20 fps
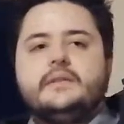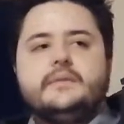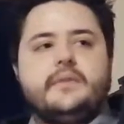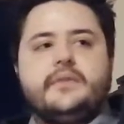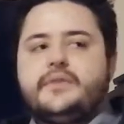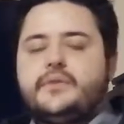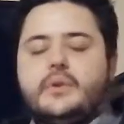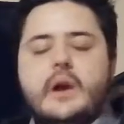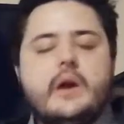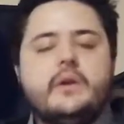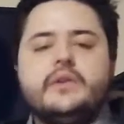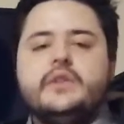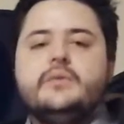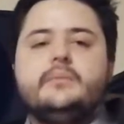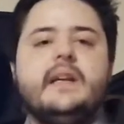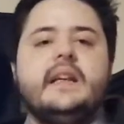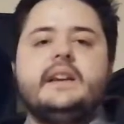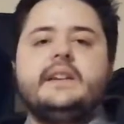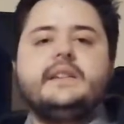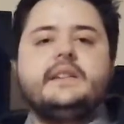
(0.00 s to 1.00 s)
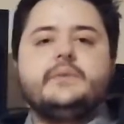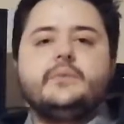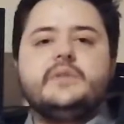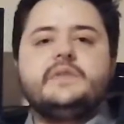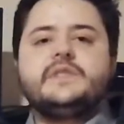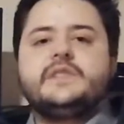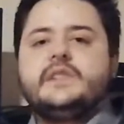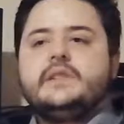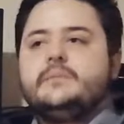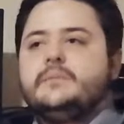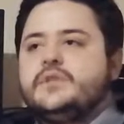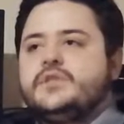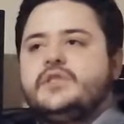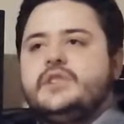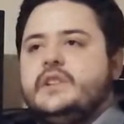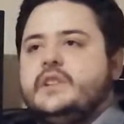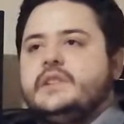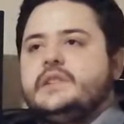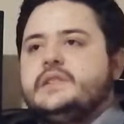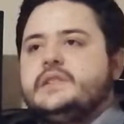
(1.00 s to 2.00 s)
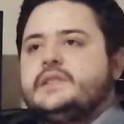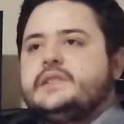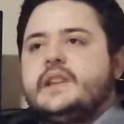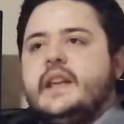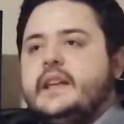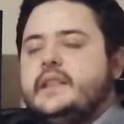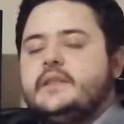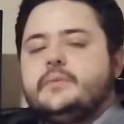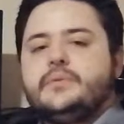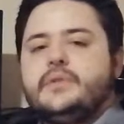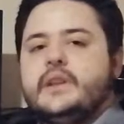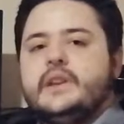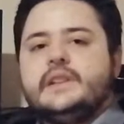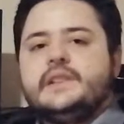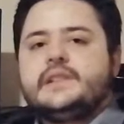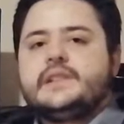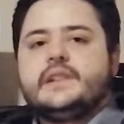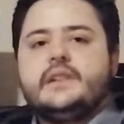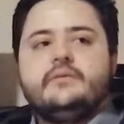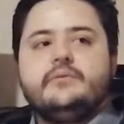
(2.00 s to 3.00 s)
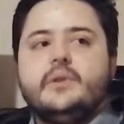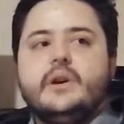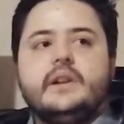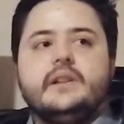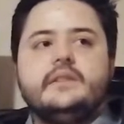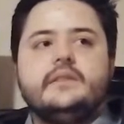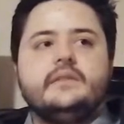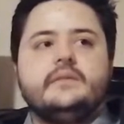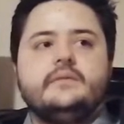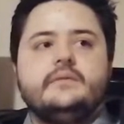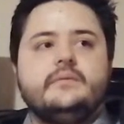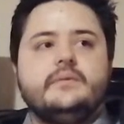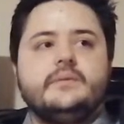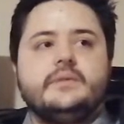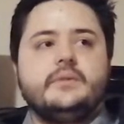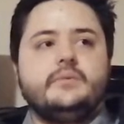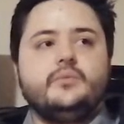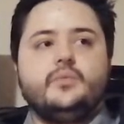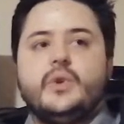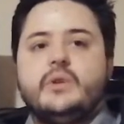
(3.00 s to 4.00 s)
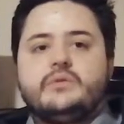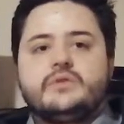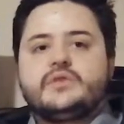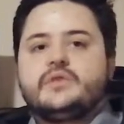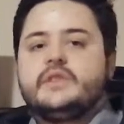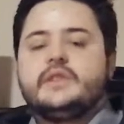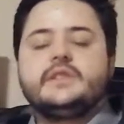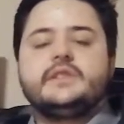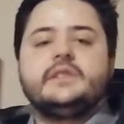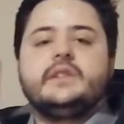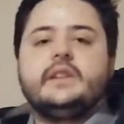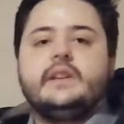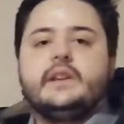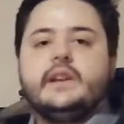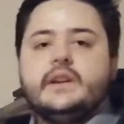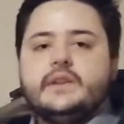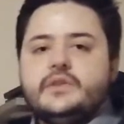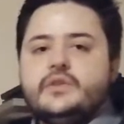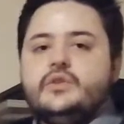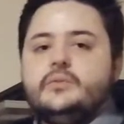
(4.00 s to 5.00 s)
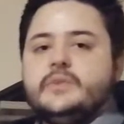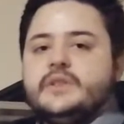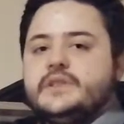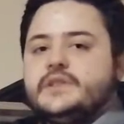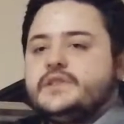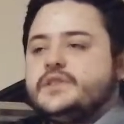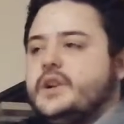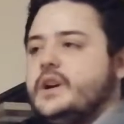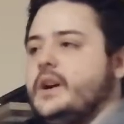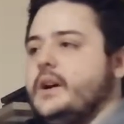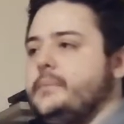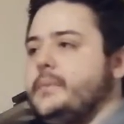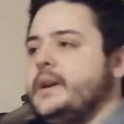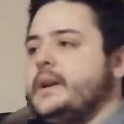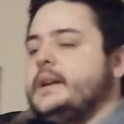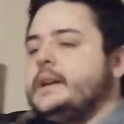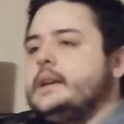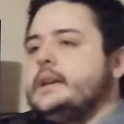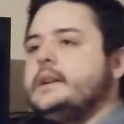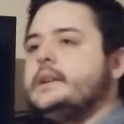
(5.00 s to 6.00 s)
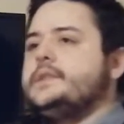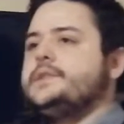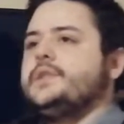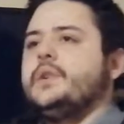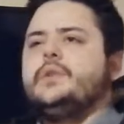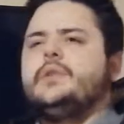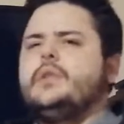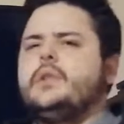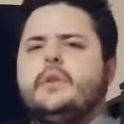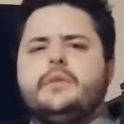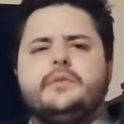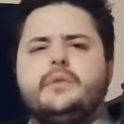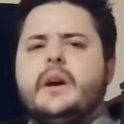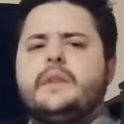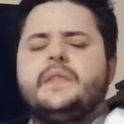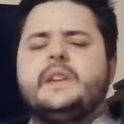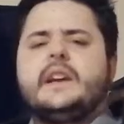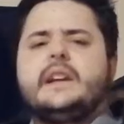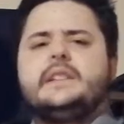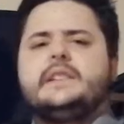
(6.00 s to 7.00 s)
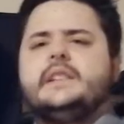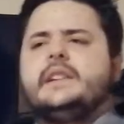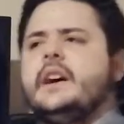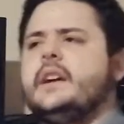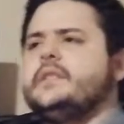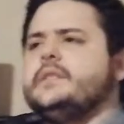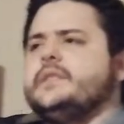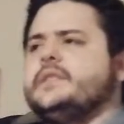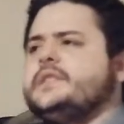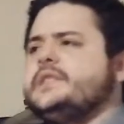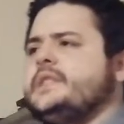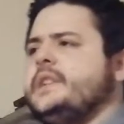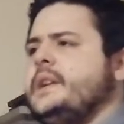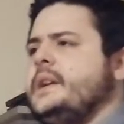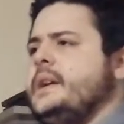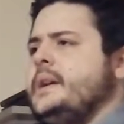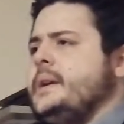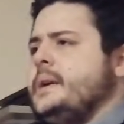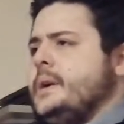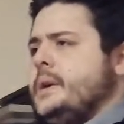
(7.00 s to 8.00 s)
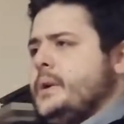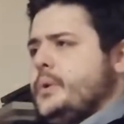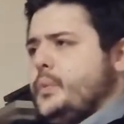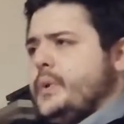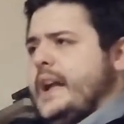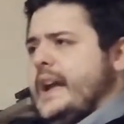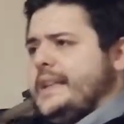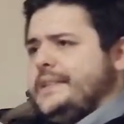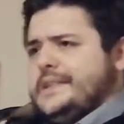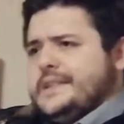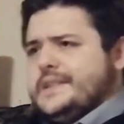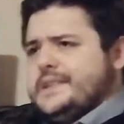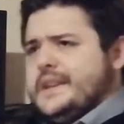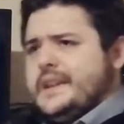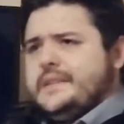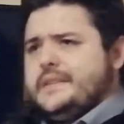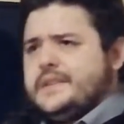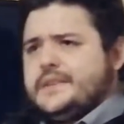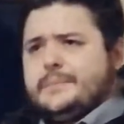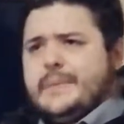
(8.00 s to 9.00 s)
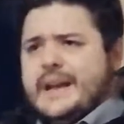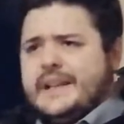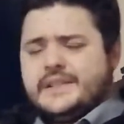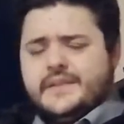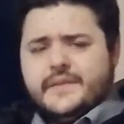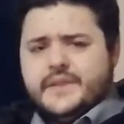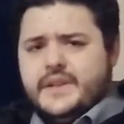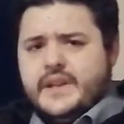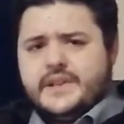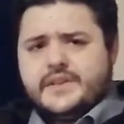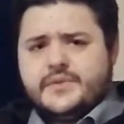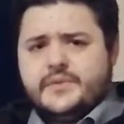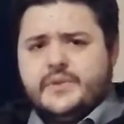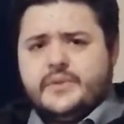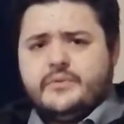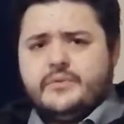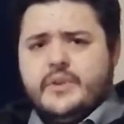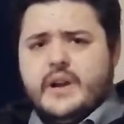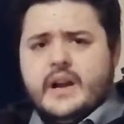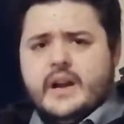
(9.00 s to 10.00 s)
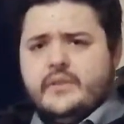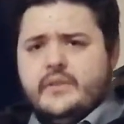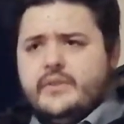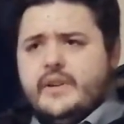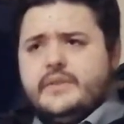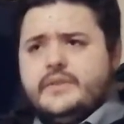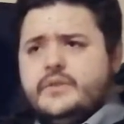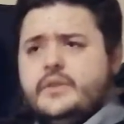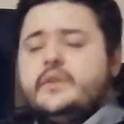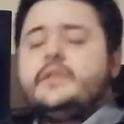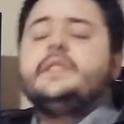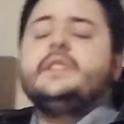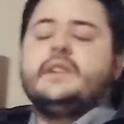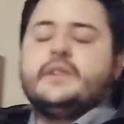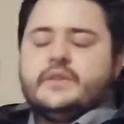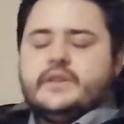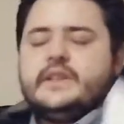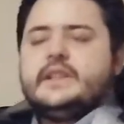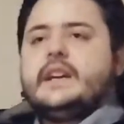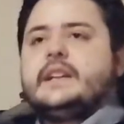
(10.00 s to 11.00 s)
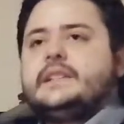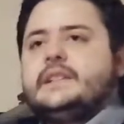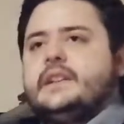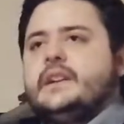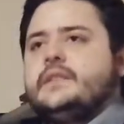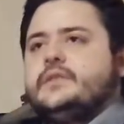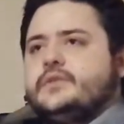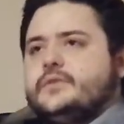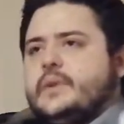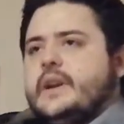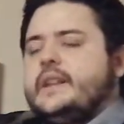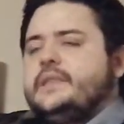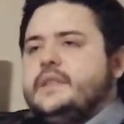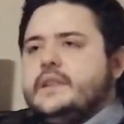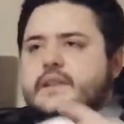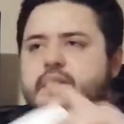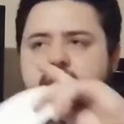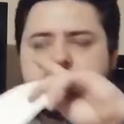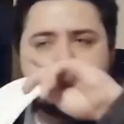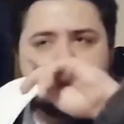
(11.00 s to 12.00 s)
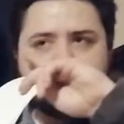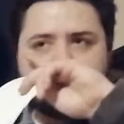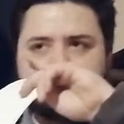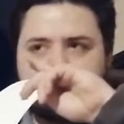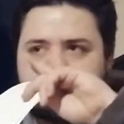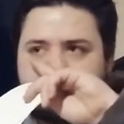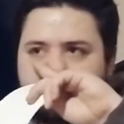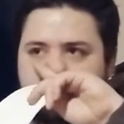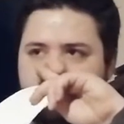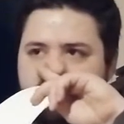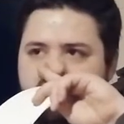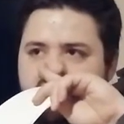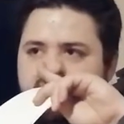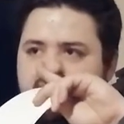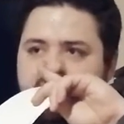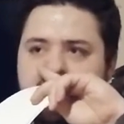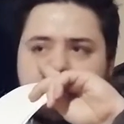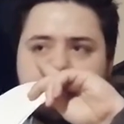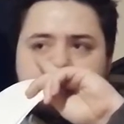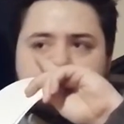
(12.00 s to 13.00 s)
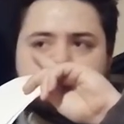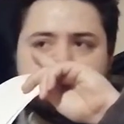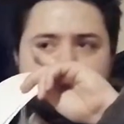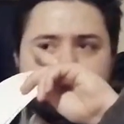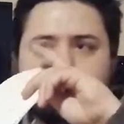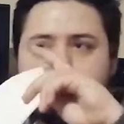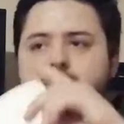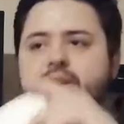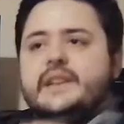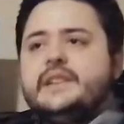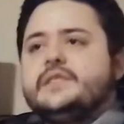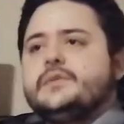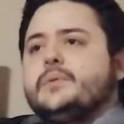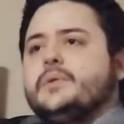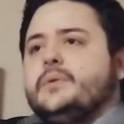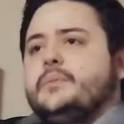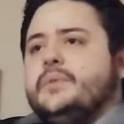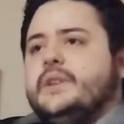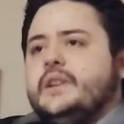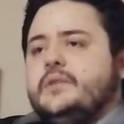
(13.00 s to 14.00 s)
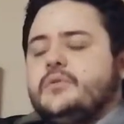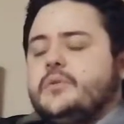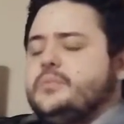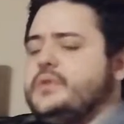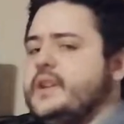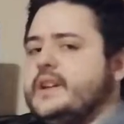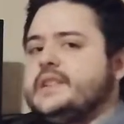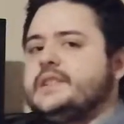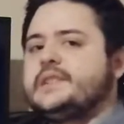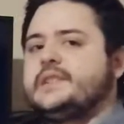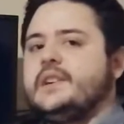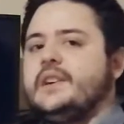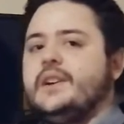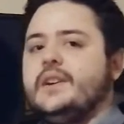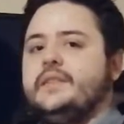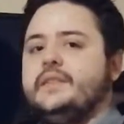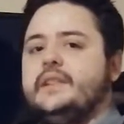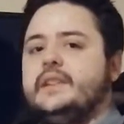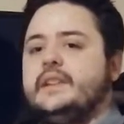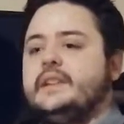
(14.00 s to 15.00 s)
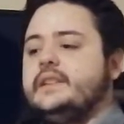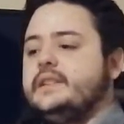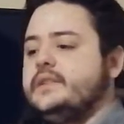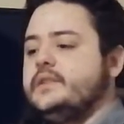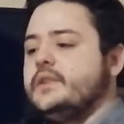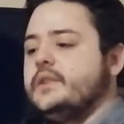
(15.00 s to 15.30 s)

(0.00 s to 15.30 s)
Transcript: throughout humanity, we've seen machines take the place of what was traditionally a human's job. So, throughout the 1900s, we had this massive industrial revolution. In the early 1900s, we had the Industrial Revolution, and human beings were being replaced on the